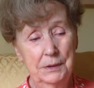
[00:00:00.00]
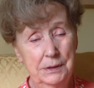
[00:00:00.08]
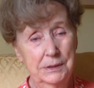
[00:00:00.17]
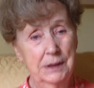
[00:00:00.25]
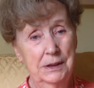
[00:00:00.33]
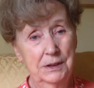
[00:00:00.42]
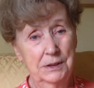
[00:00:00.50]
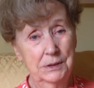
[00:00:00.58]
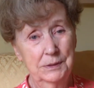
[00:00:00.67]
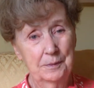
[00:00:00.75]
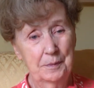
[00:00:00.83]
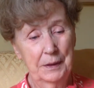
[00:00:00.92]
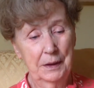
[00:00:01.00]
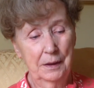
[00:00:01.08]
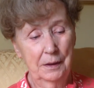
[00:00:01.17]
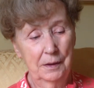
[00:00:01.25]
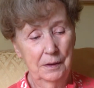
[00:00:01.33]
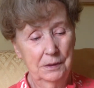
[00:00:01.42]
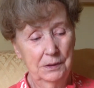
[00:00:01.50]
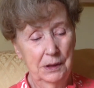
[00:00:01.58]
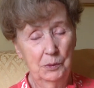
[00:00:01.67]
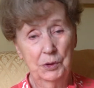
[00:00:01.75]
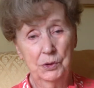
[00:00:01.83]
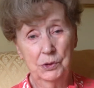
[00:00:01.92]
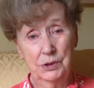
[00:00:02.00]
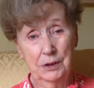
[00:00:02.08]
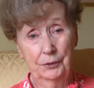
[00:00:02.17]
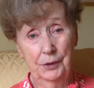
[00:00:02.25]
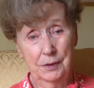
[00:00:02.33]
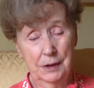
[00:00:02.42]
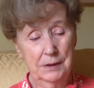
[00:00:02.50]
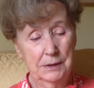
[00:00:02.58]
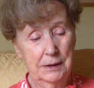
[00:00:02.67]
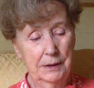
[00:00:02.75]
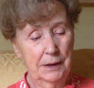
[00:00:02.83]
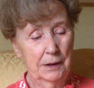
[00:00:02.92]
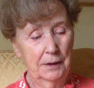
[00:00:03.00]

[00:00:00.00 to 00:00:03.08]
estate, and he would do different things like